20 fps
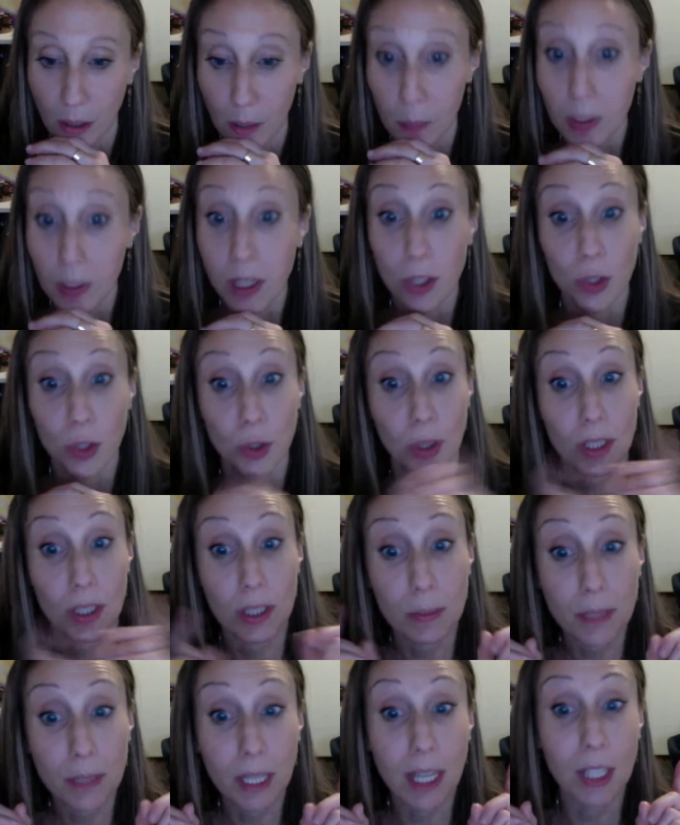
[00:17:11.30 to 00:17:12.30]
Because
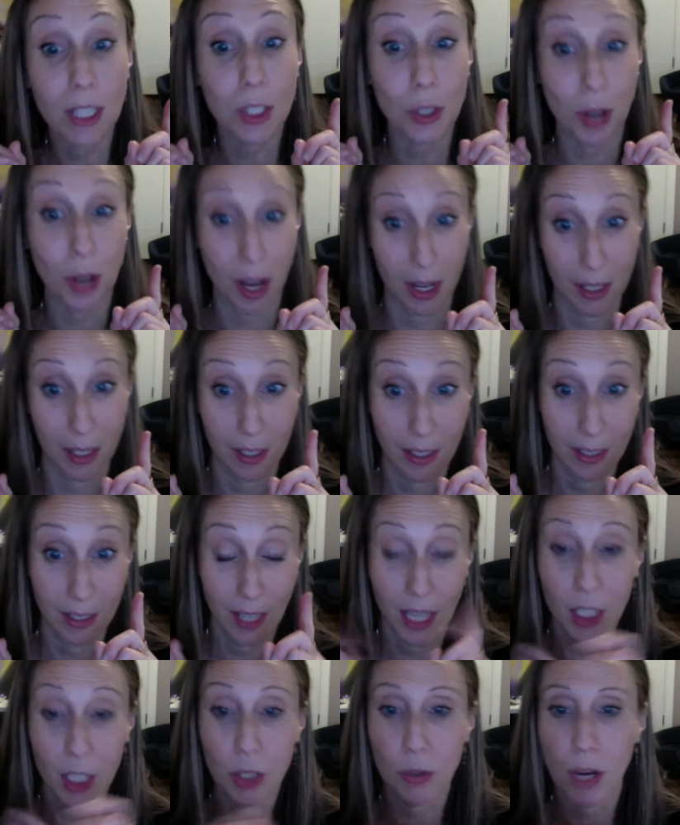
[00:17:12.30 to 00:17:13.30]
trust me, I try.
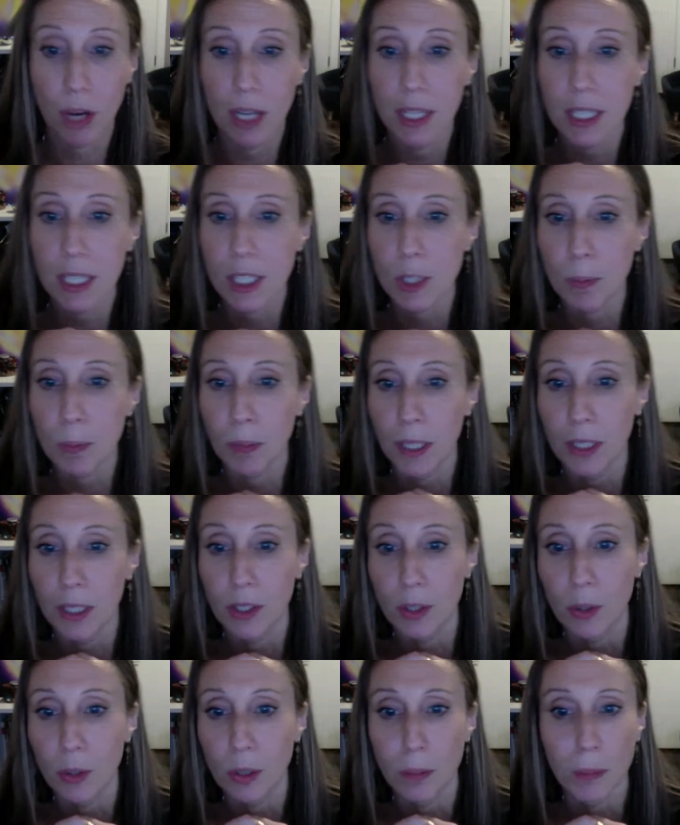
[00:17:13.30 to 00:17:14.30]
I try to explain
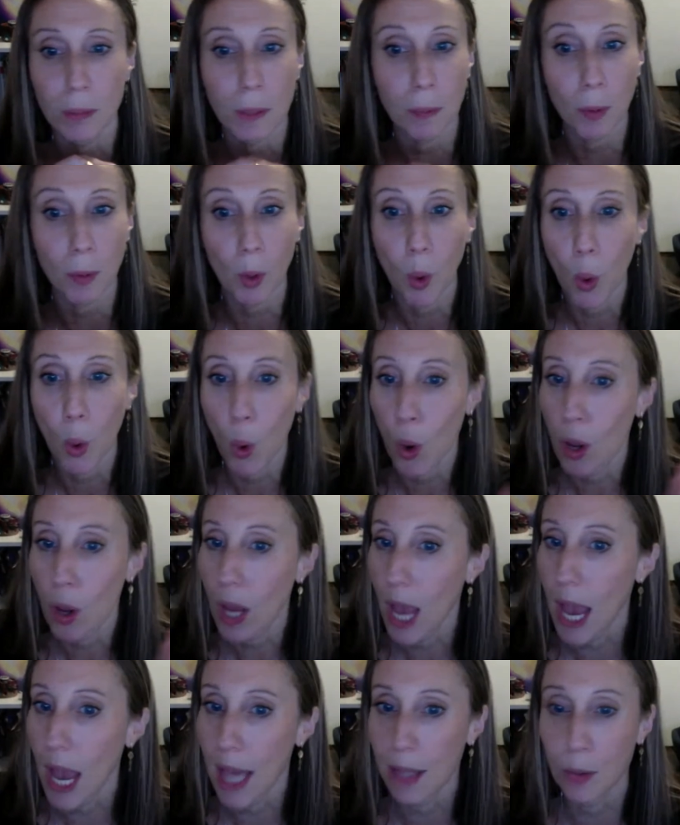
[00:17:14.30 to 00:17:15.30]
Q to people
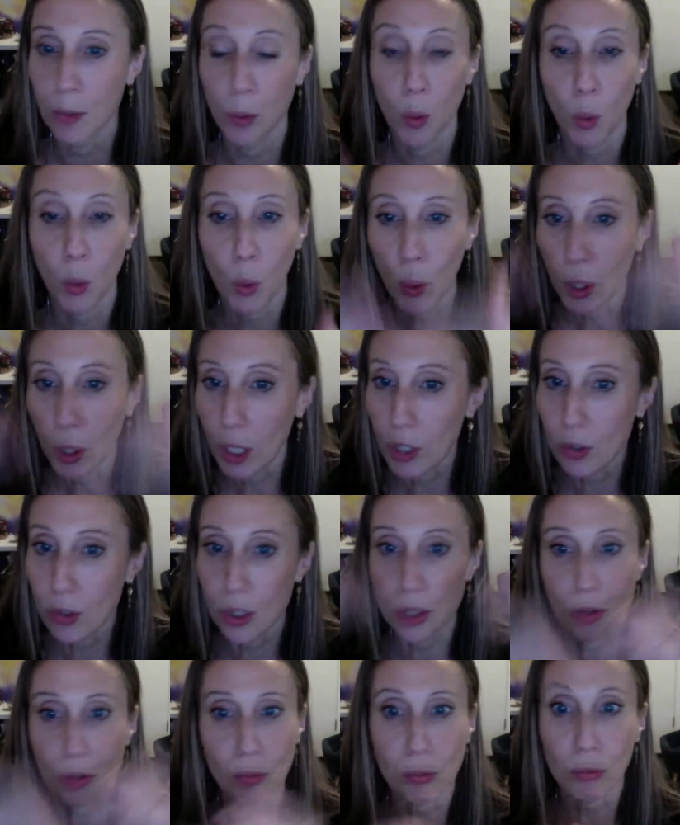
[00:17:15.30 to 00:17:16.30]
and it's
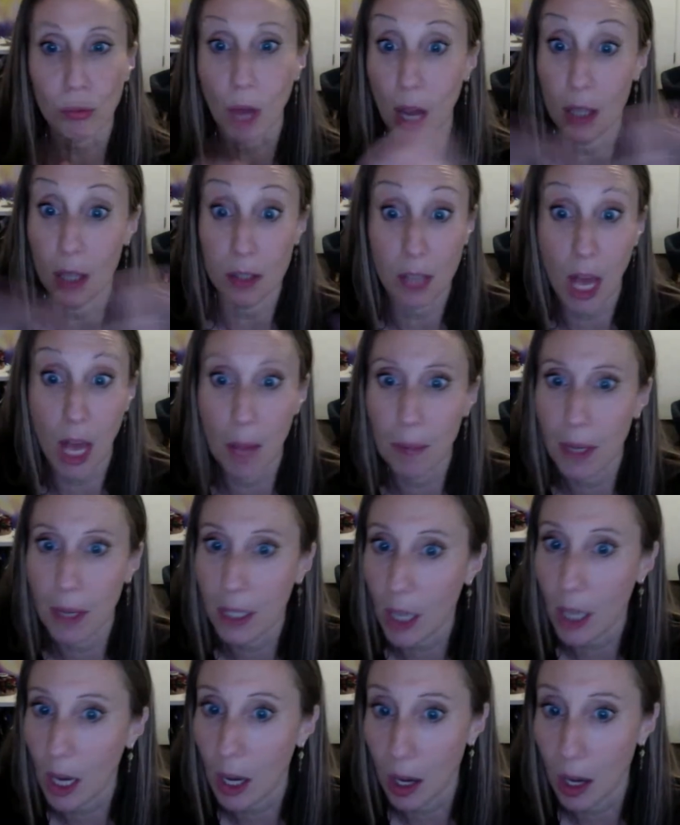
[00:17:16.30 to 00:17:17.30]
just, it's, I'm
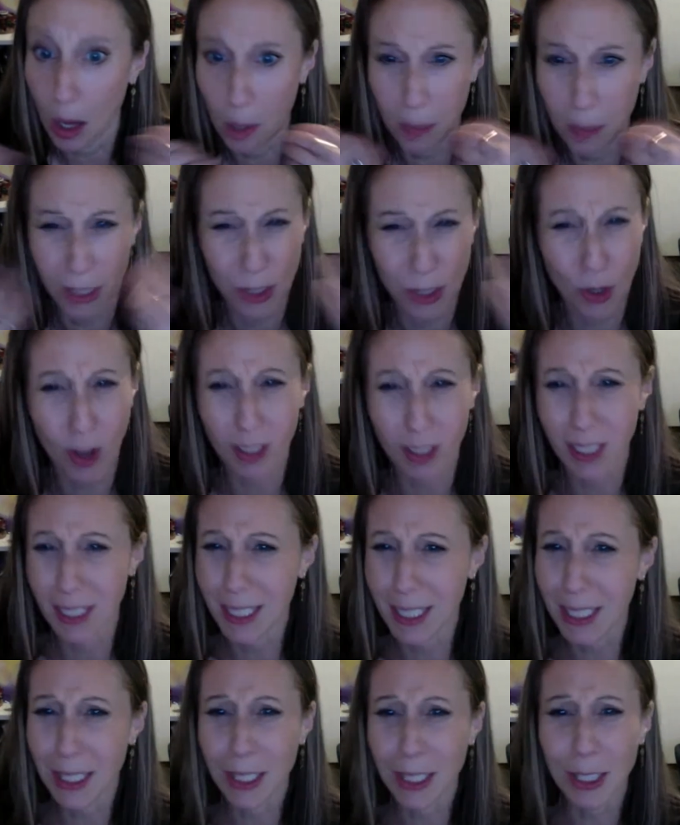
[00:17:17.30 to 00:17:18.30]
like, am I
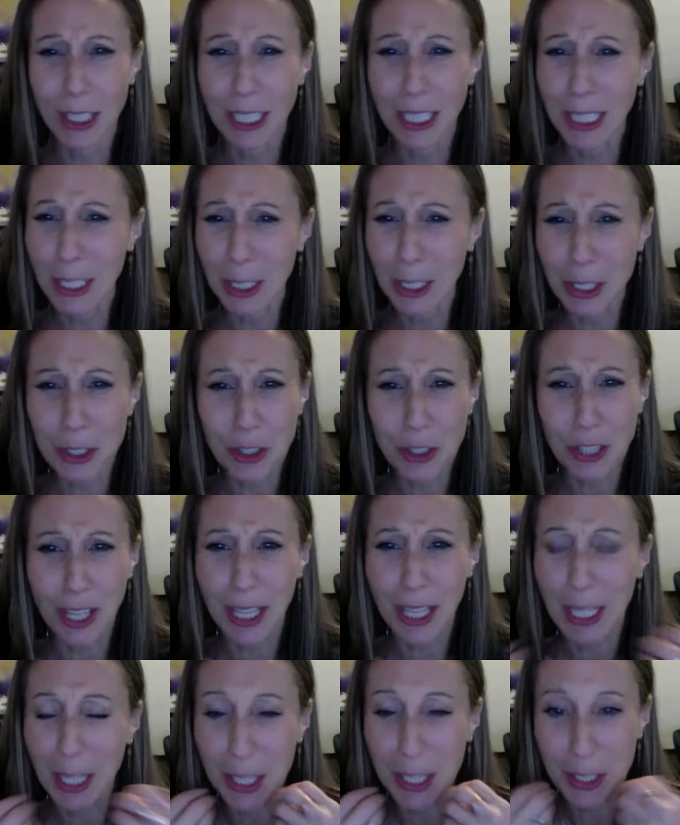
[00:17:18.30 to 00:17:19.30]
talking English?
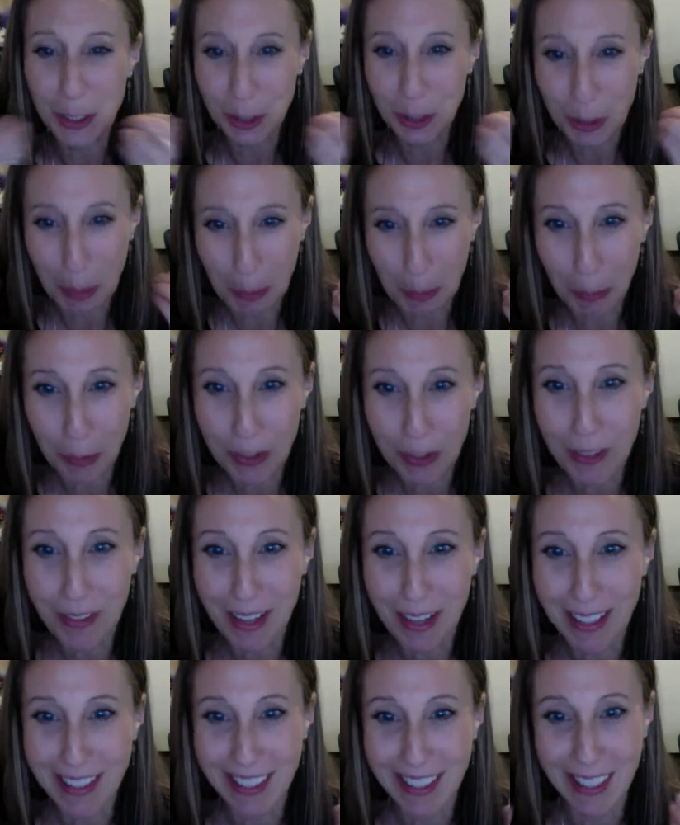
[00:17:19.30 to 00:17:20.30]
Like, it's, you remember with the
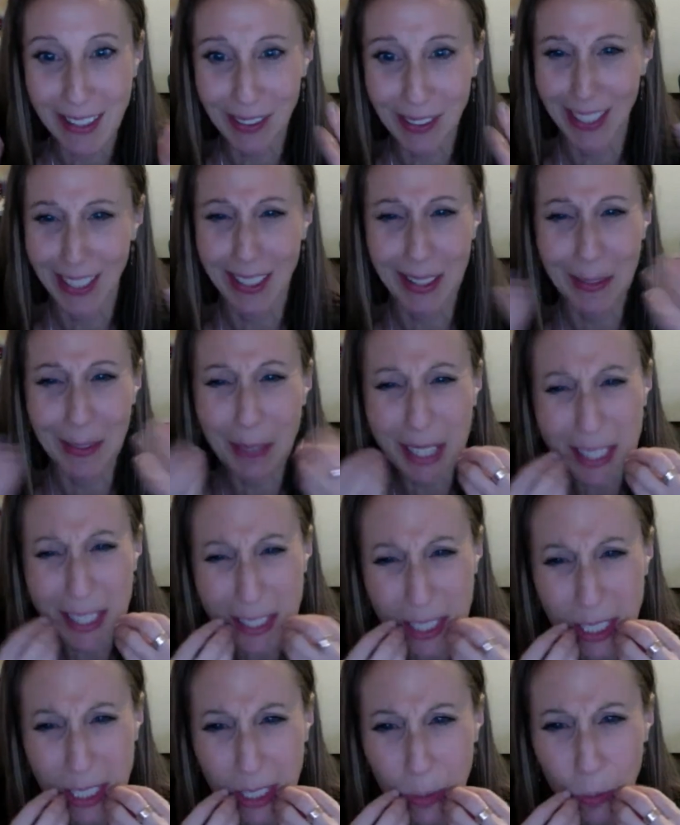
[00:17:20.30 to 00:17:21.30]
vaccine, you're like, um,
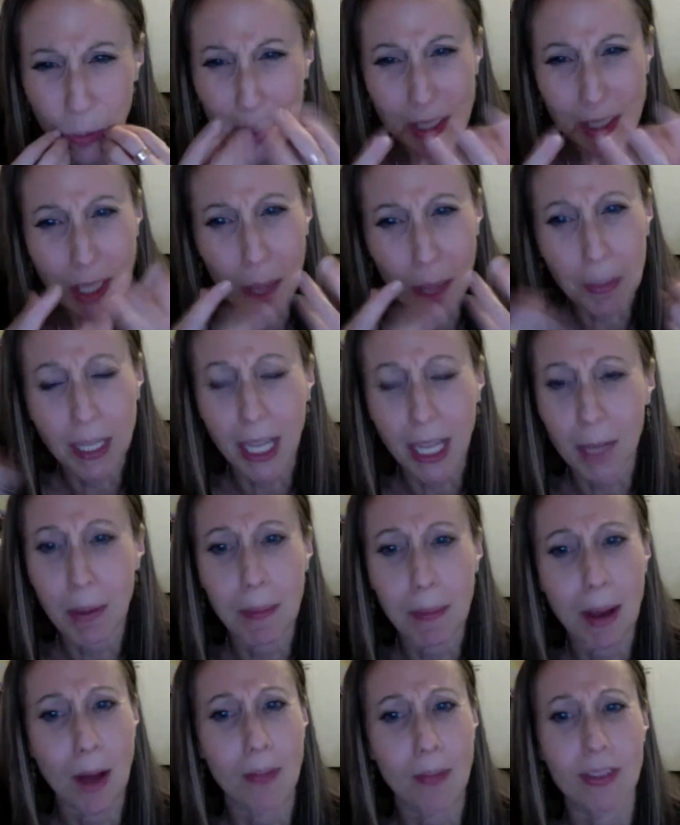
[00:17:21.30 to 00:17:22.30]
is what's coming out of
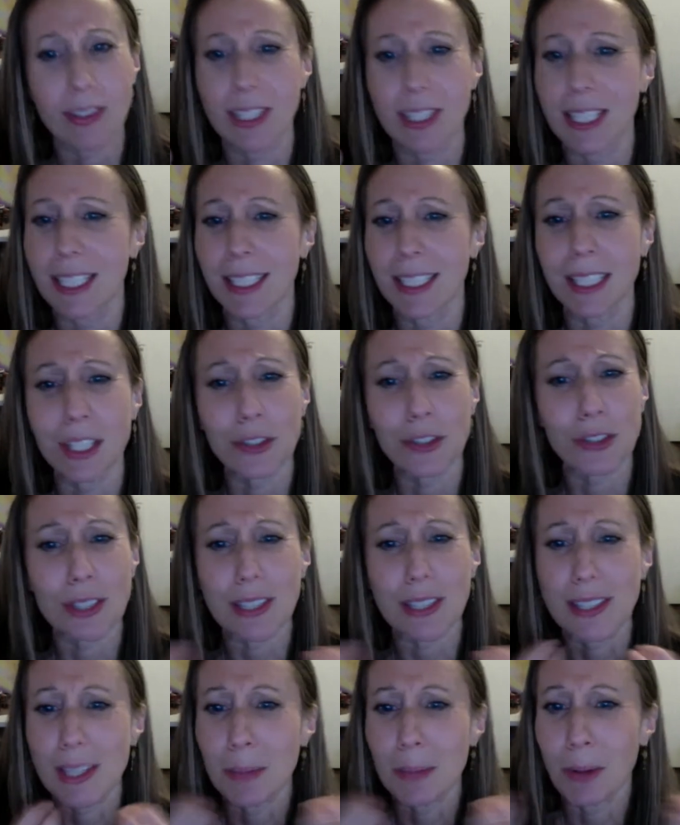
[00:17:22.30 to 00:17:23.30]
my mouth? Is it English? Is
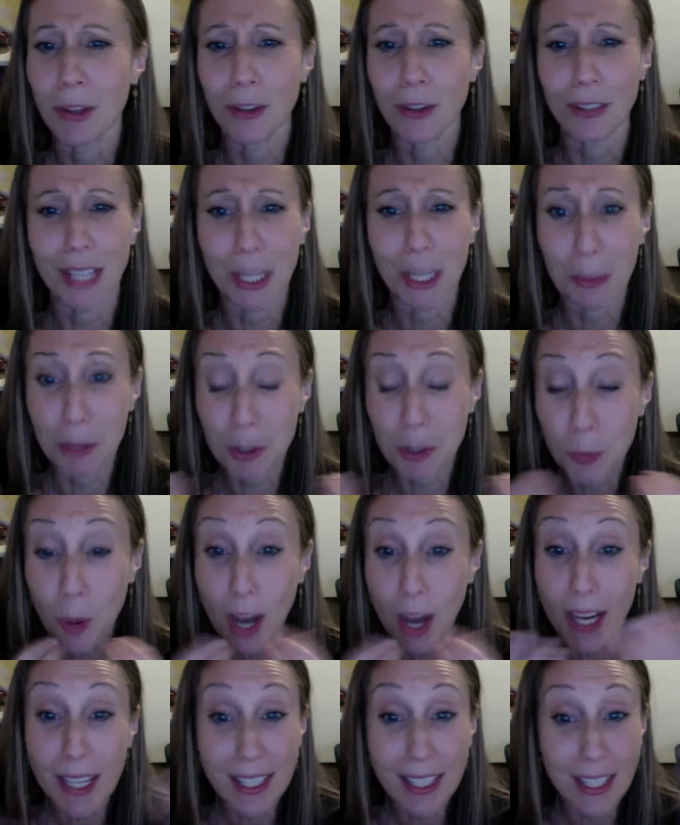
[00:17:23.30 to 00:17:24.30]
it some other language?
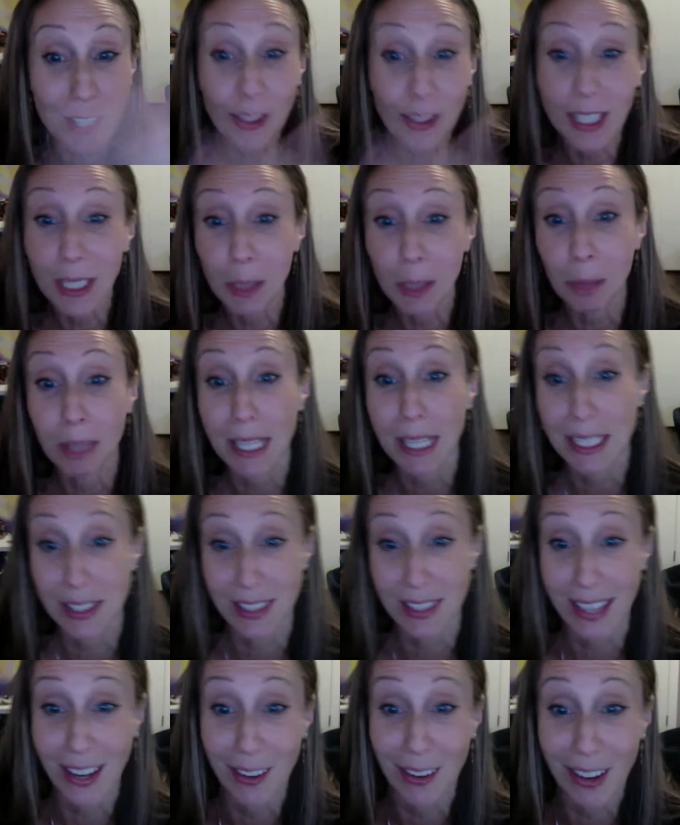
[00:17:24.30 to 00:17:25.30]
Why is there like a blank
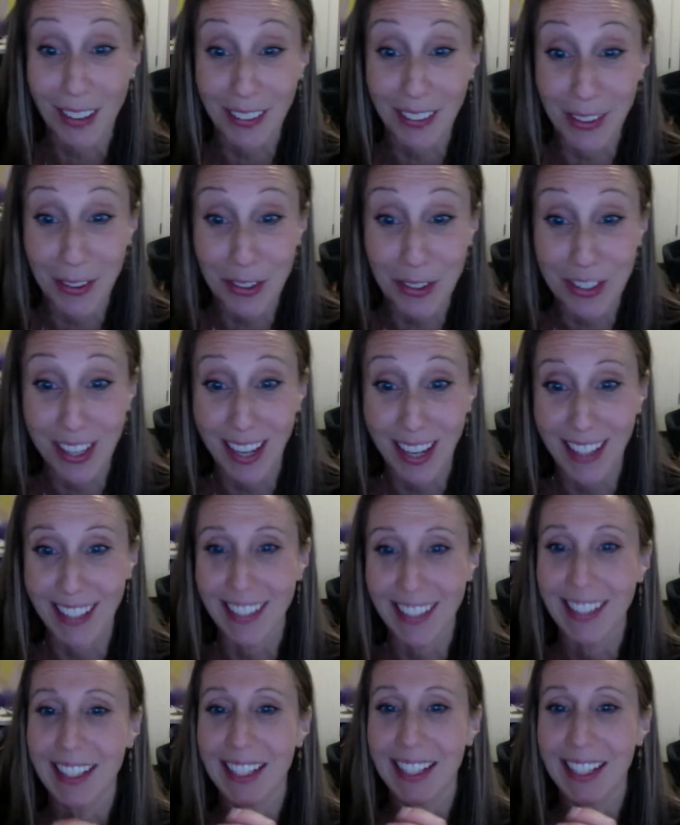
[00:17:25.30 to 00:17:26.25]
stare on the other side?